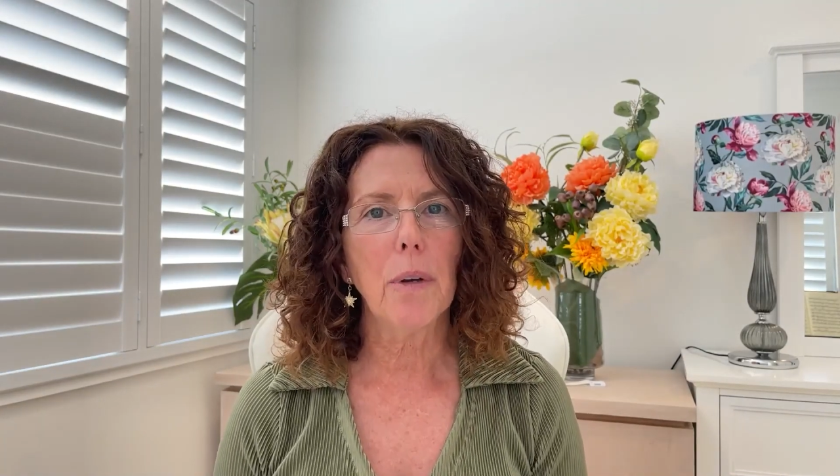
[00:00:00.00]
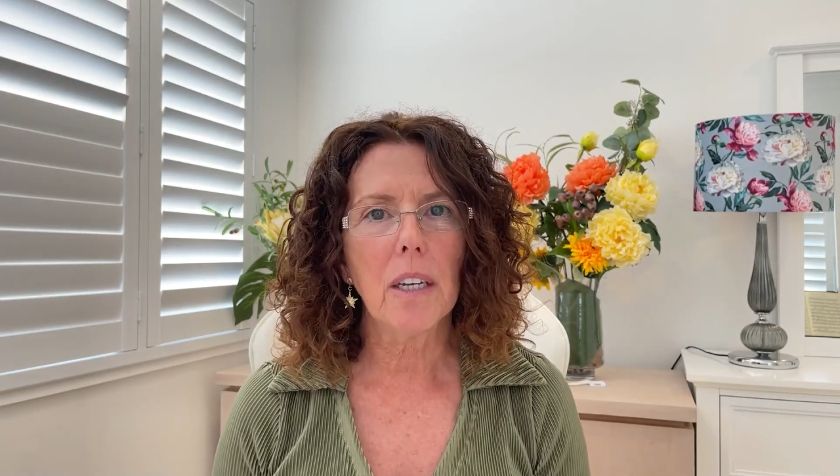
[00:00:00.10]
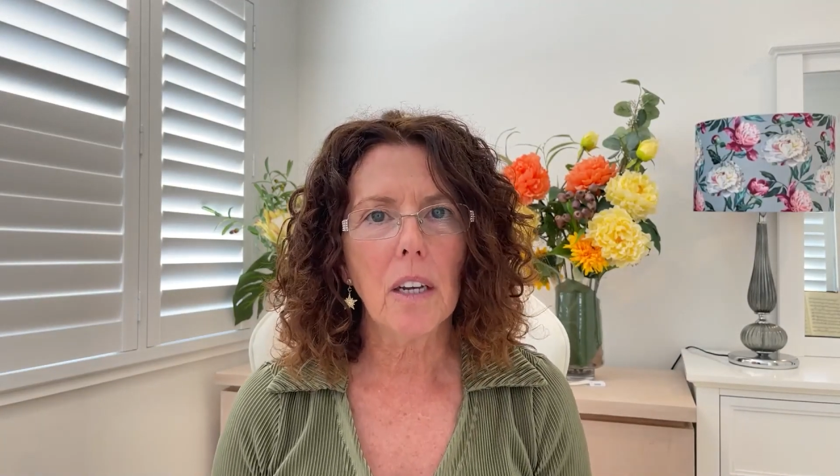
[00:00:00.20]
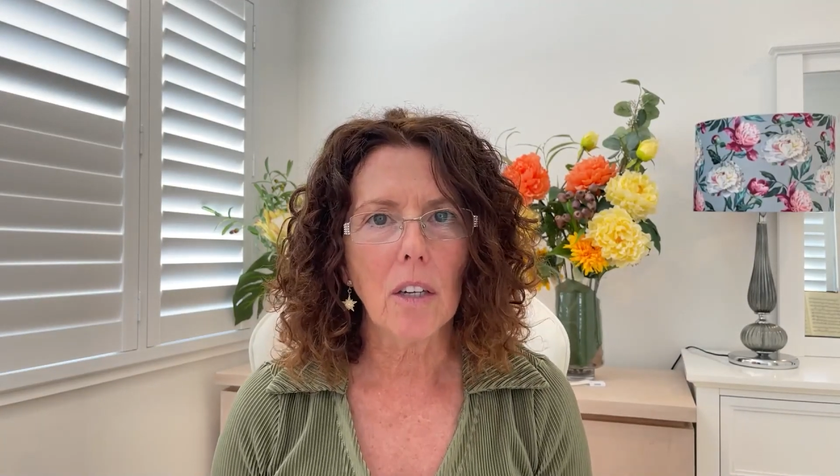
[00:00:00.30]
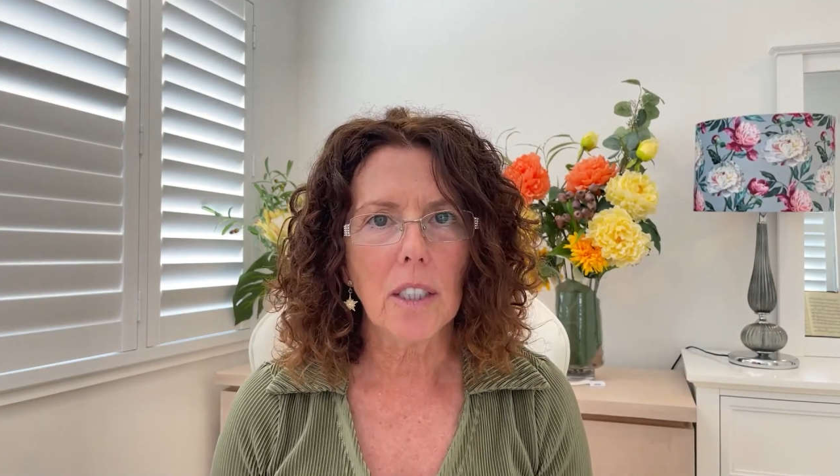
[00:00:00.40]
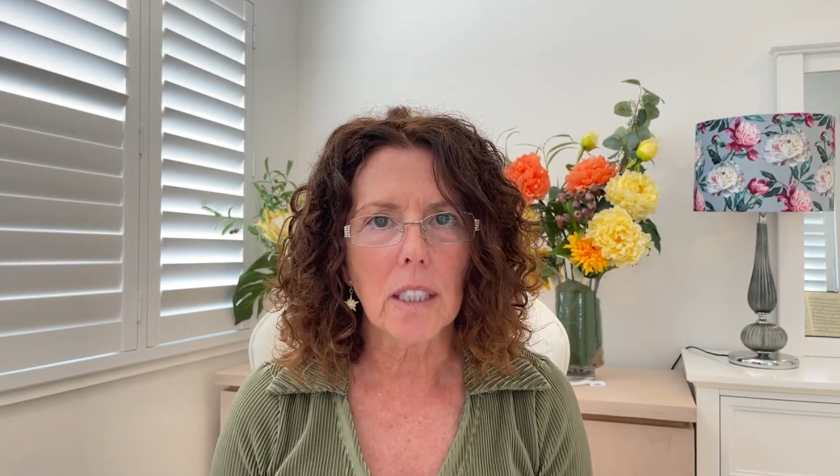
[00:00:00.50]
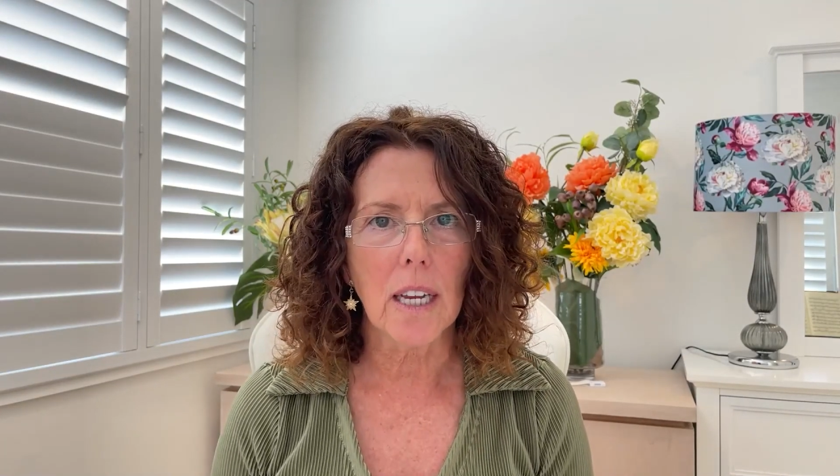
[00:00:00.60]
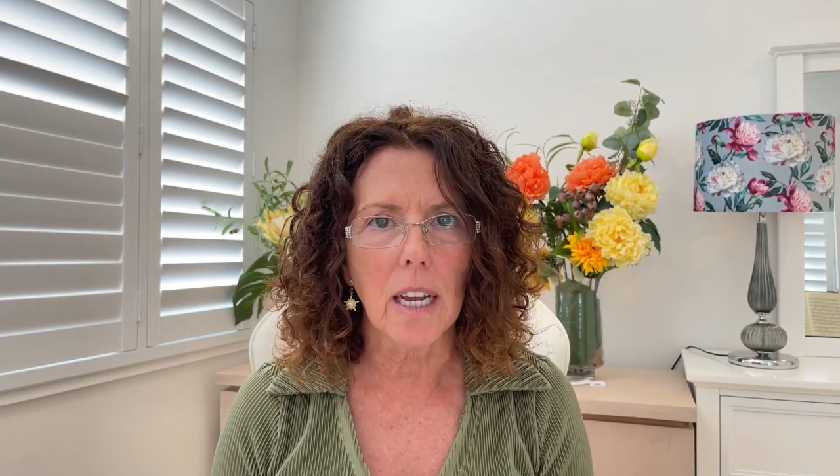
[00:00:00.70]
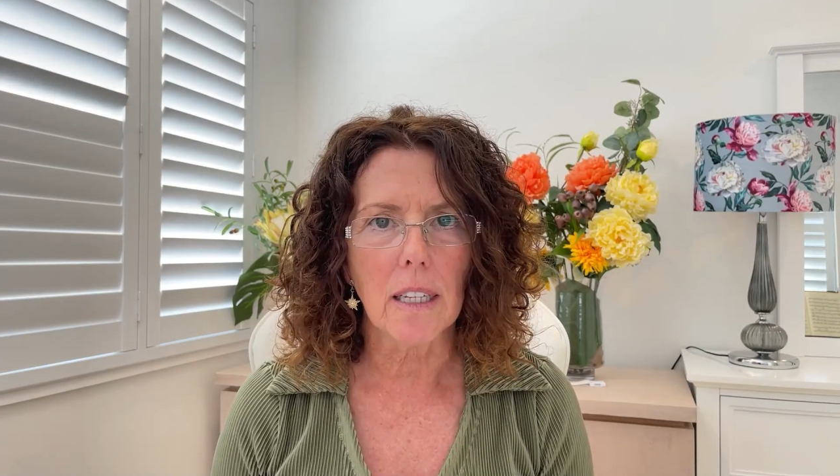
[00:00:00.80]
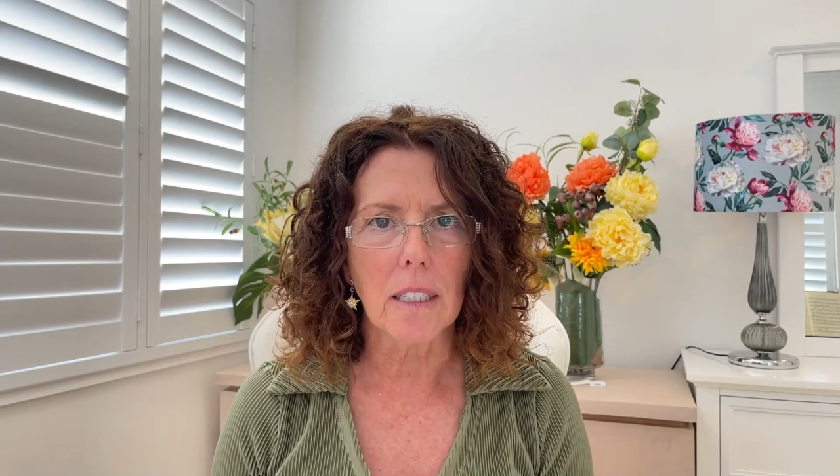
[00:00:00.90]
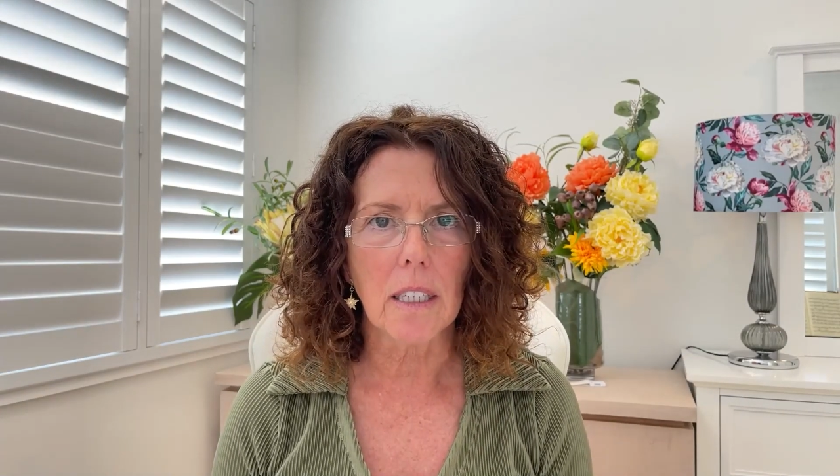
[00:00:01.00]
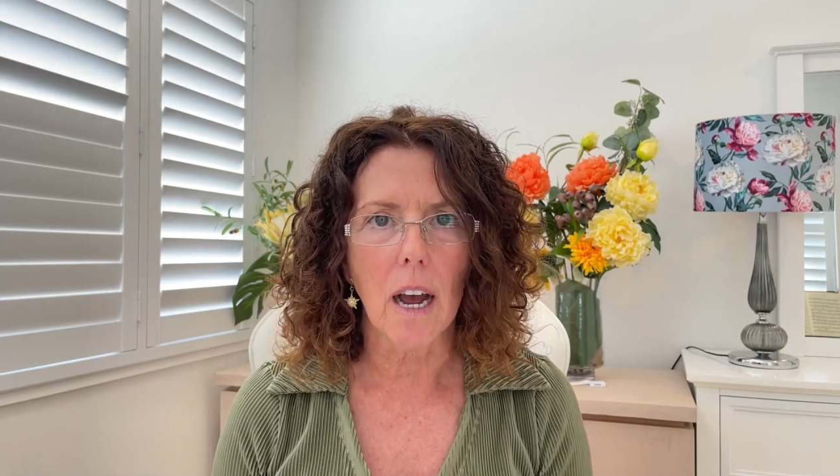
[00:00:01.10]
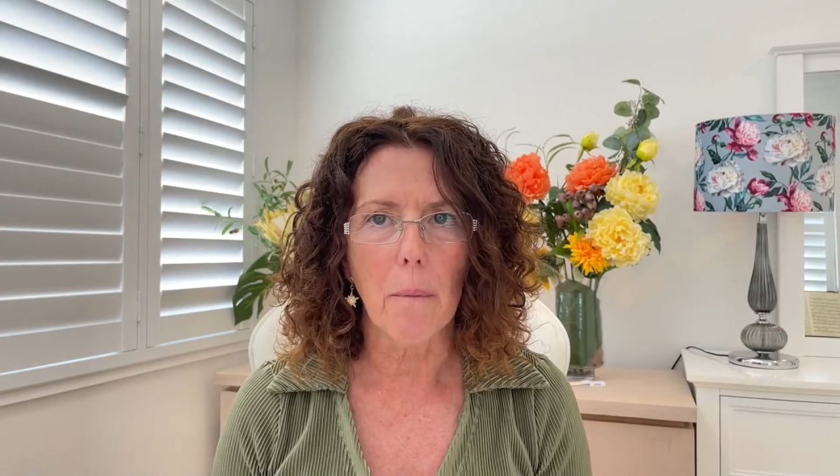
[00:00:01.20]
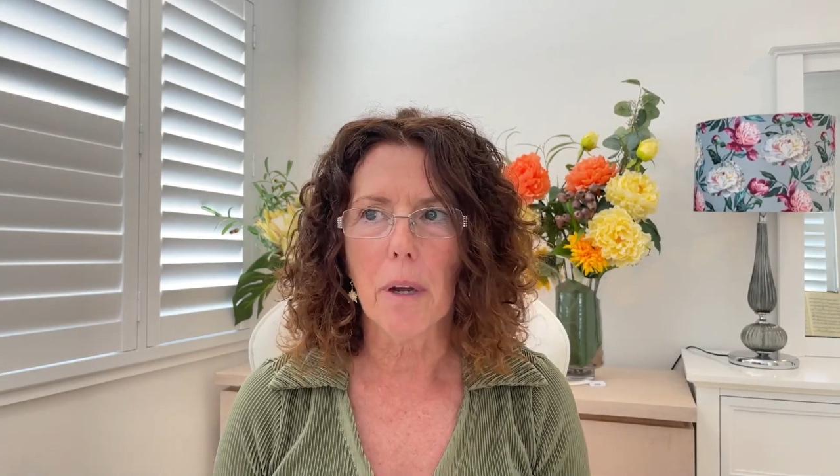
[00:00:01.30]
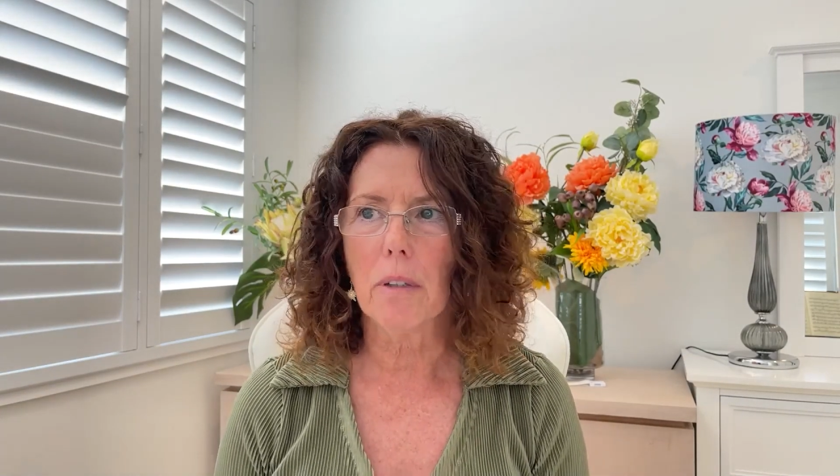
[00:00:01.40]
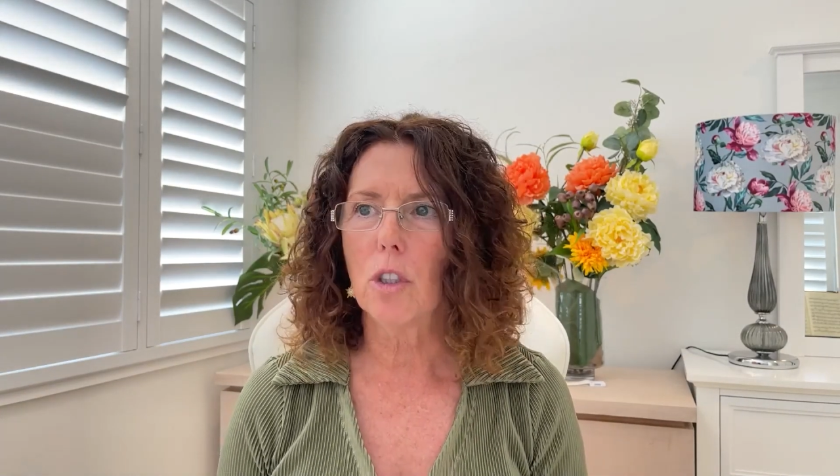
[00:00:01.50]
you going to set this up?